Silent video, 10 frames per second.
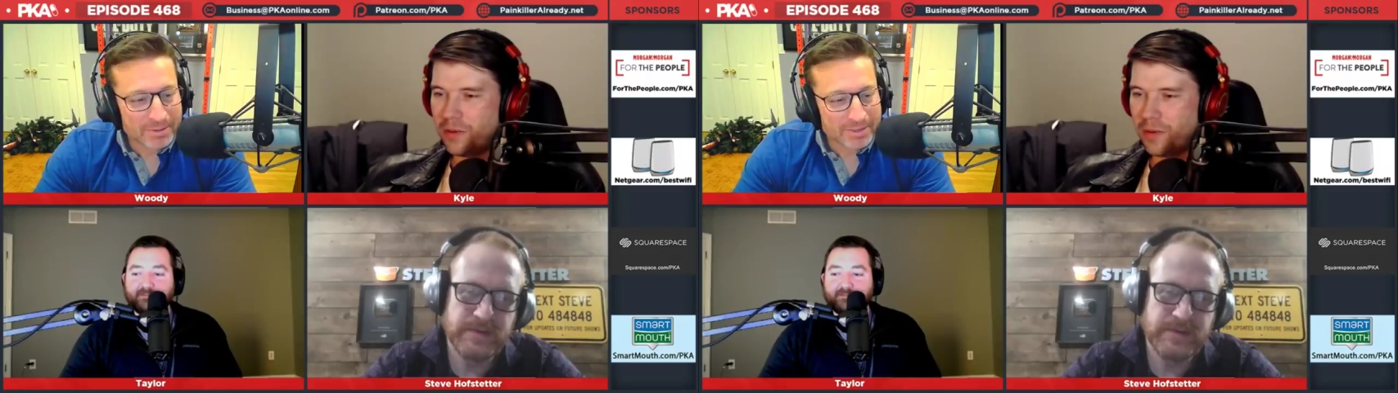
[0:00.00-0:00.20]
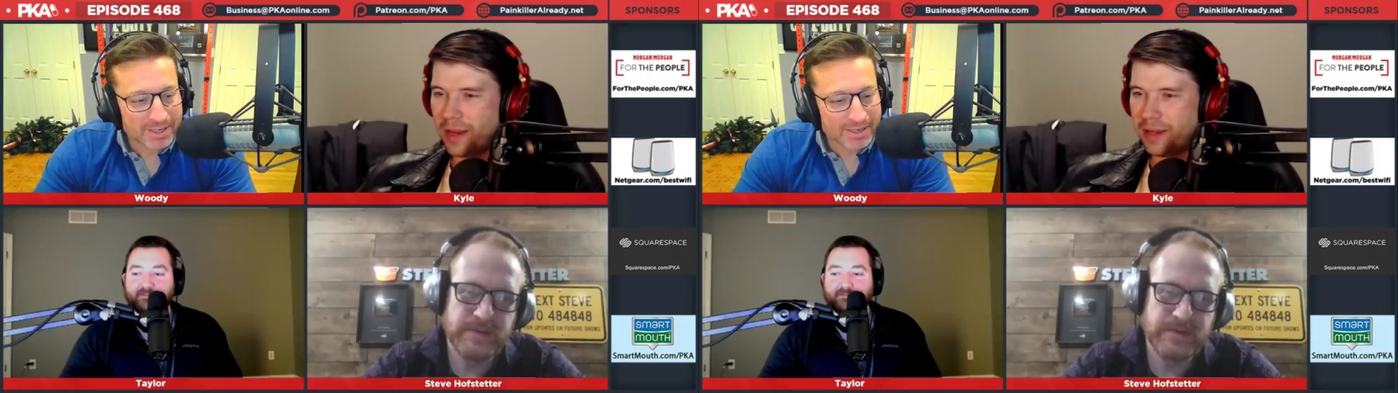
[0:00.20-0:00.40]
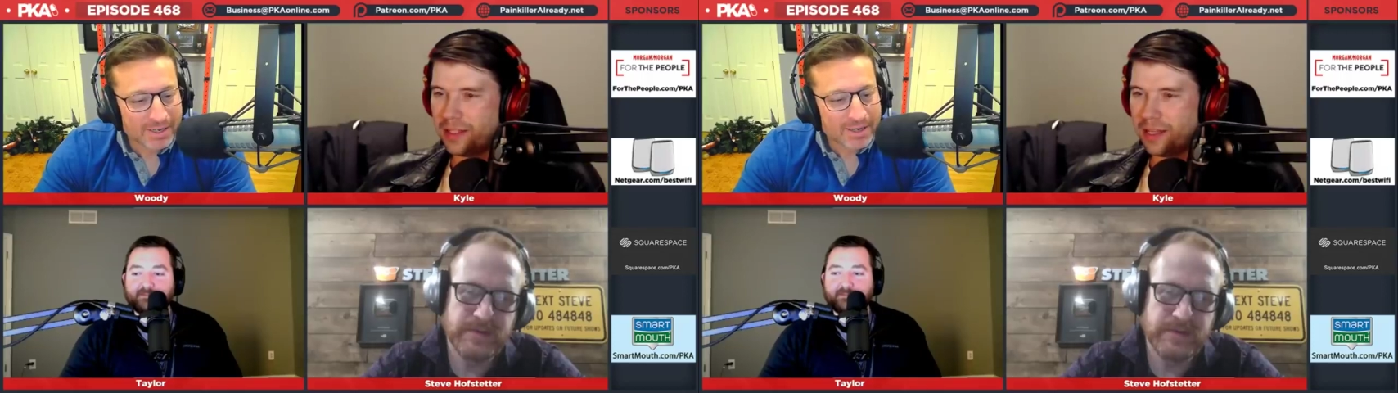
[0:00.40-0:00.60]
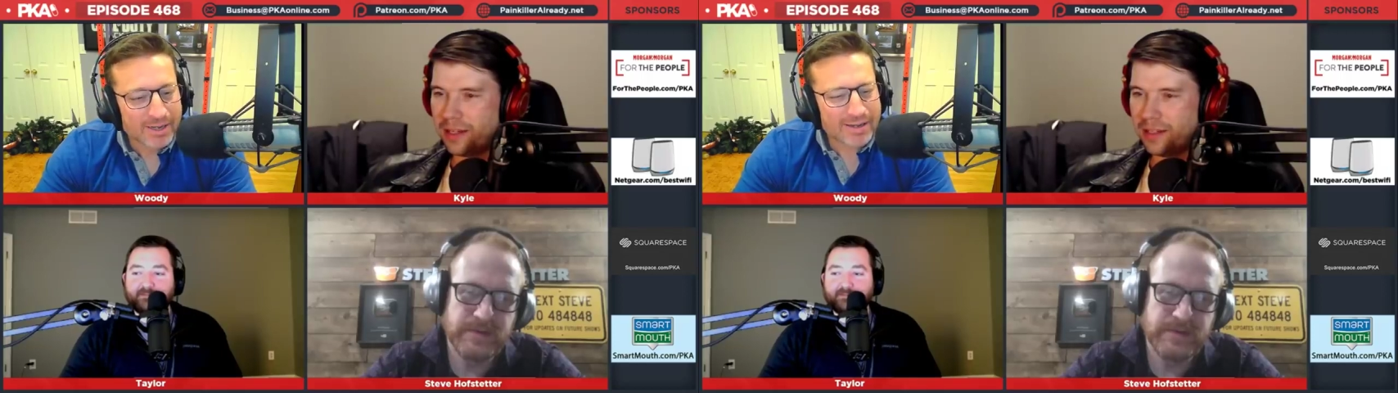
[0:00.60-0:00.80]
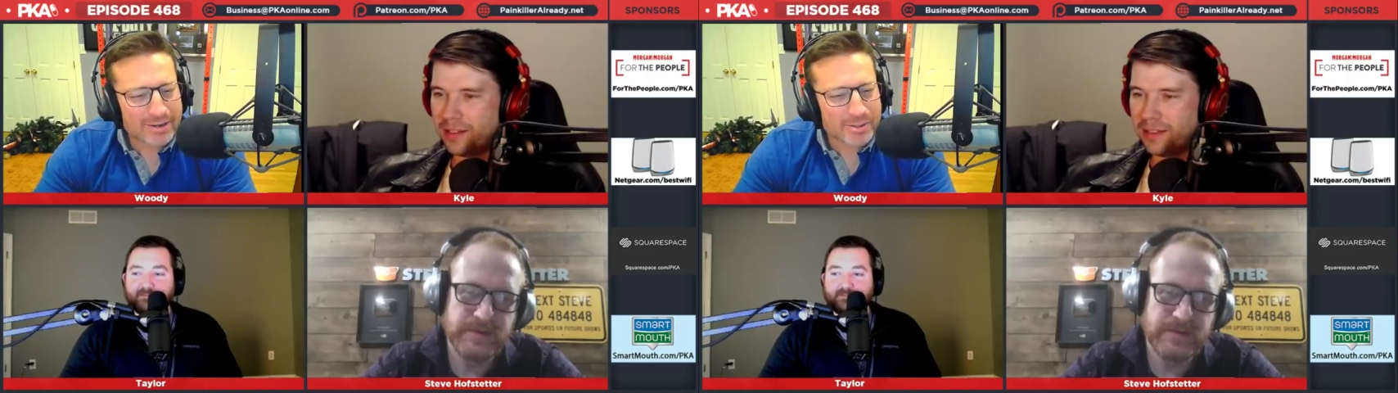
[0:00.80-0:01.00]
Speaker 1: orangutan.
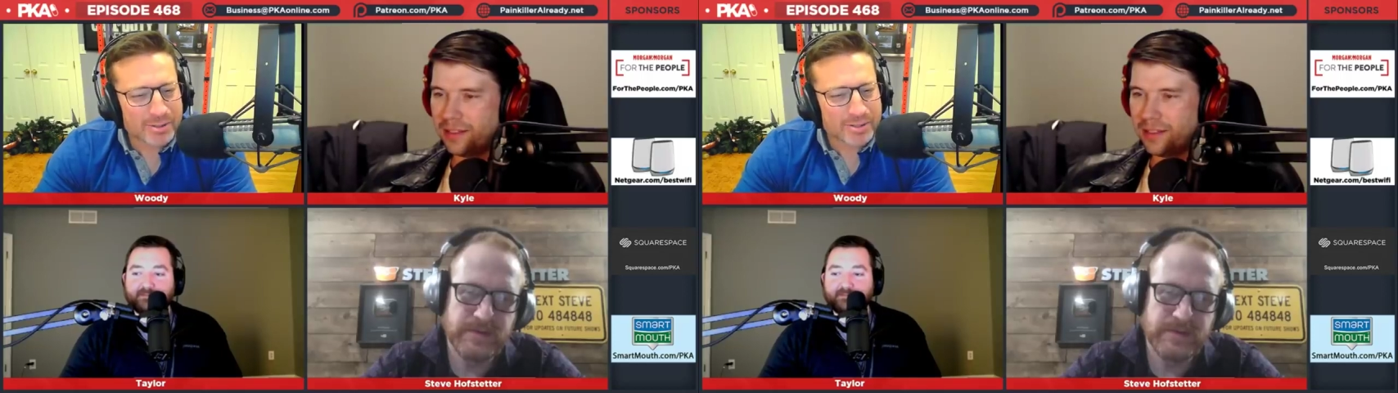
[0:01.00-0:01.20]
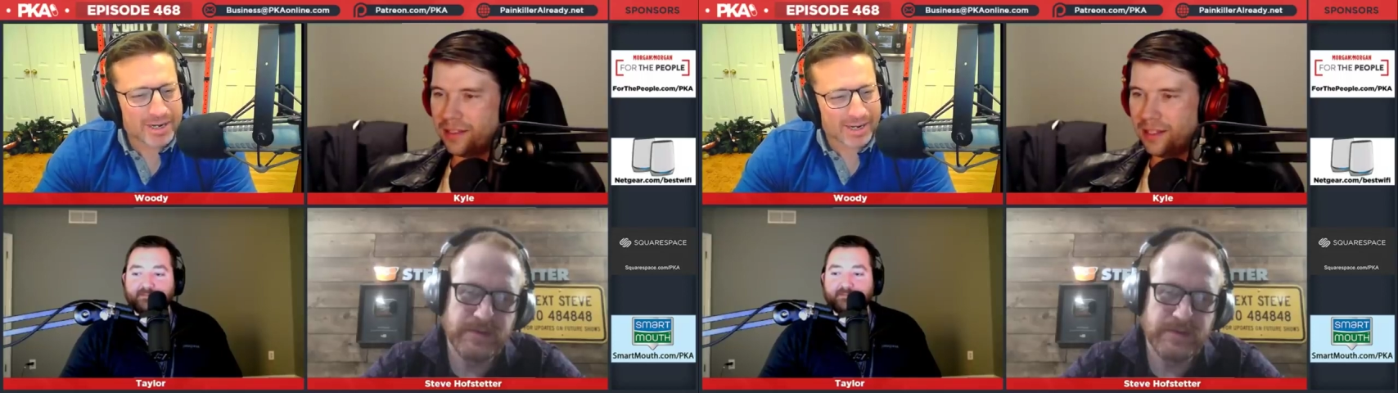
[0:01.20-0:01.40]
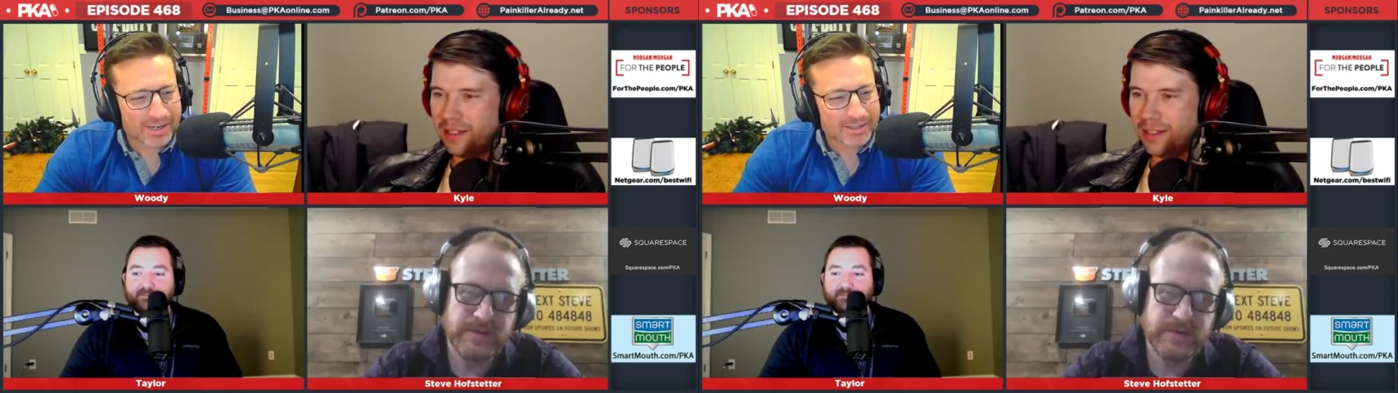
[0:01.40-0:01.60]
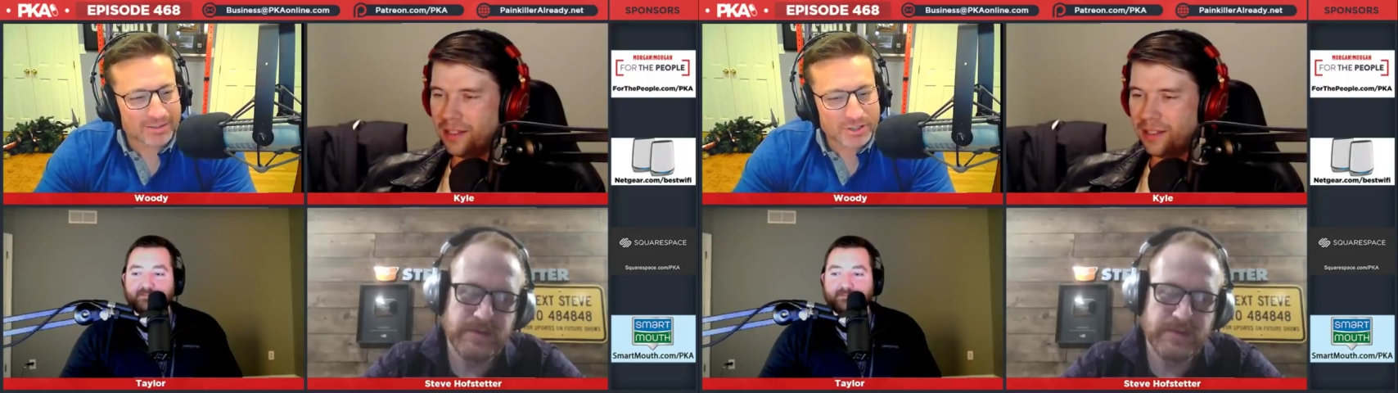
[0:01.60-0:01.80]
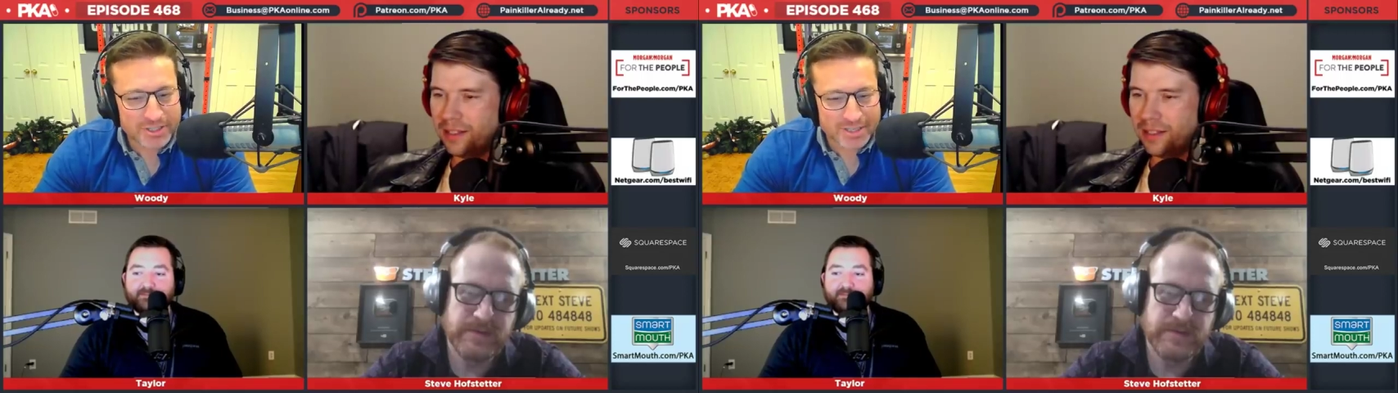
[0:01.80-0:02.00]
Oh, Kyle,
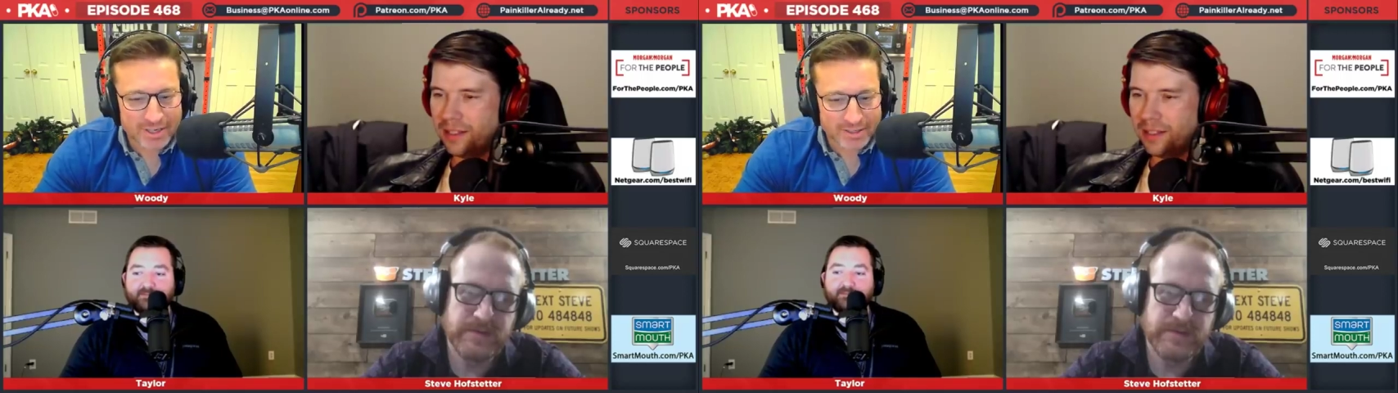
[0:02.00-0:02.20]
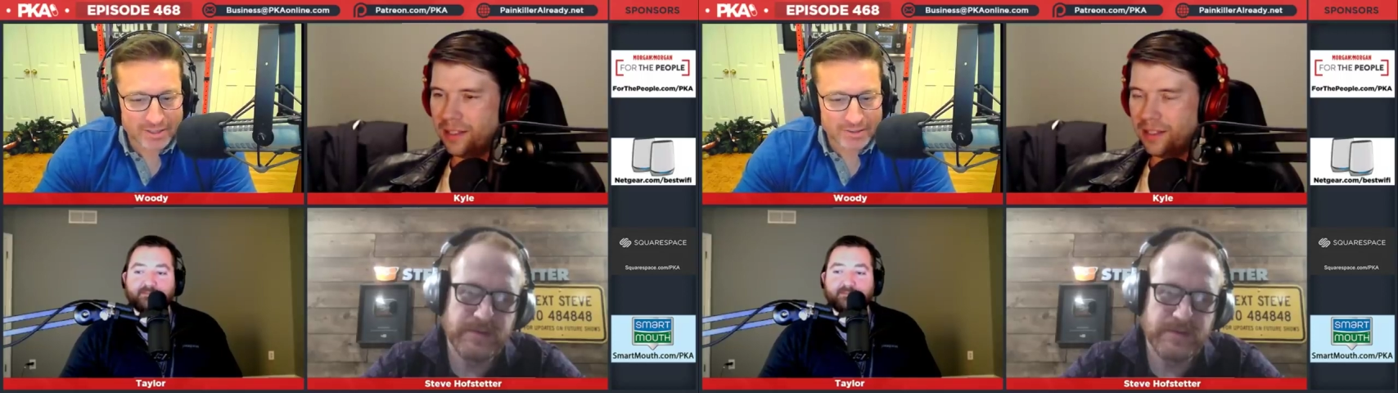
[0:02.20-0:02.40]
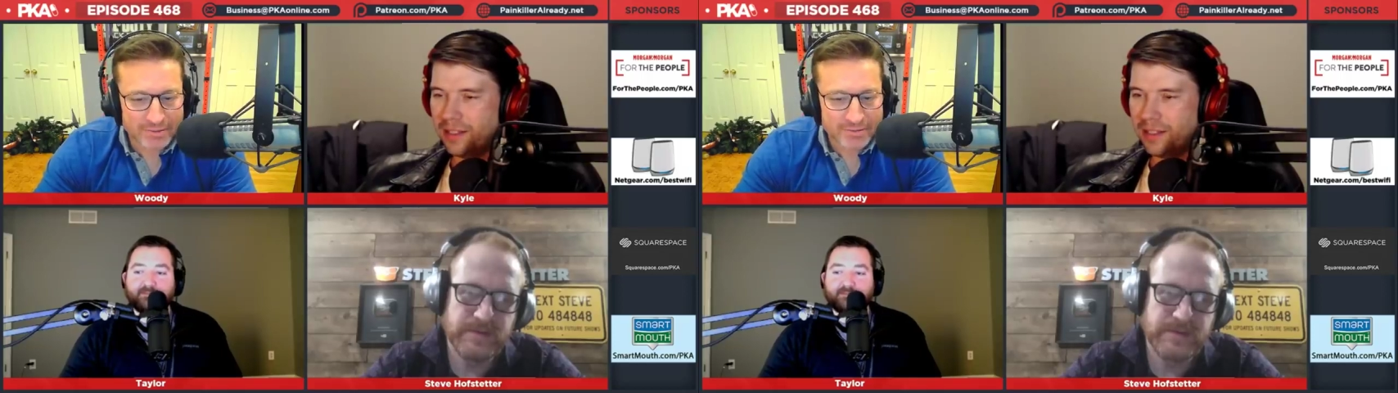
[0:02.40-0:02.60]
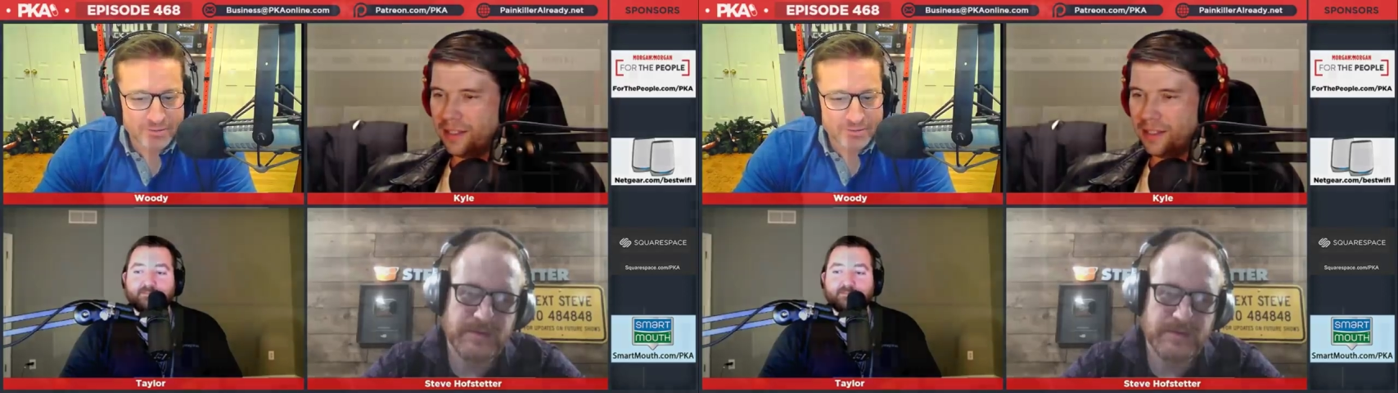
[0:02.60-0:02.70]
she's kind of cute.